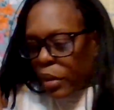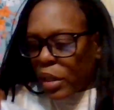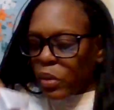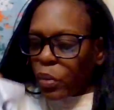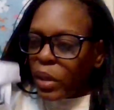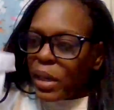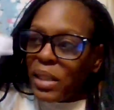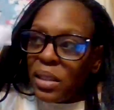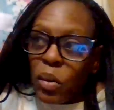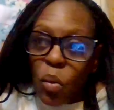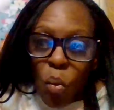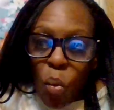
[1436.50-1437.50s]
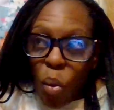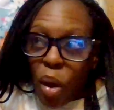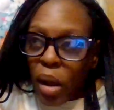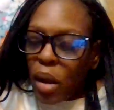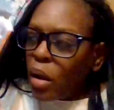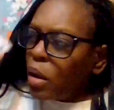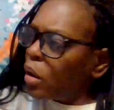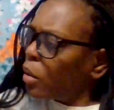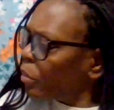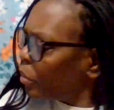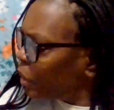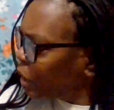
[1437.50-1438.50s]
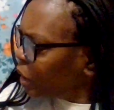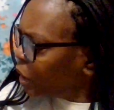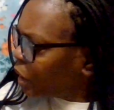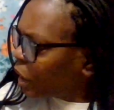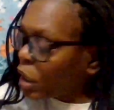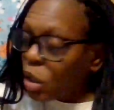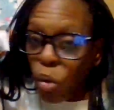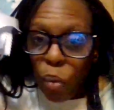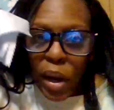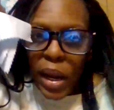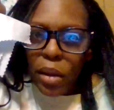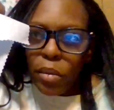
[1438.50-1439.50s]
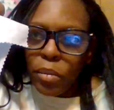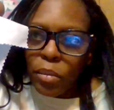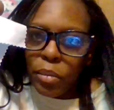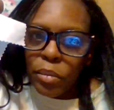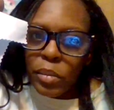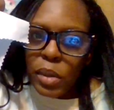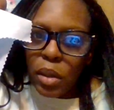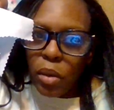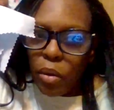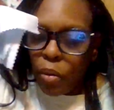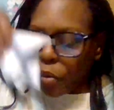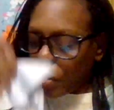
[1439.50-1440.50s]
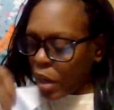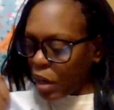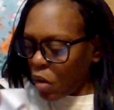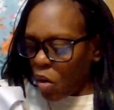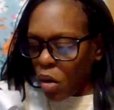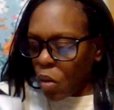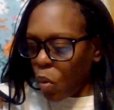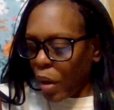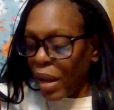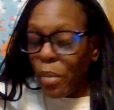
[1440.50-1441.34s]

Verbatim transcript: This one is in um in gray. So gray or white.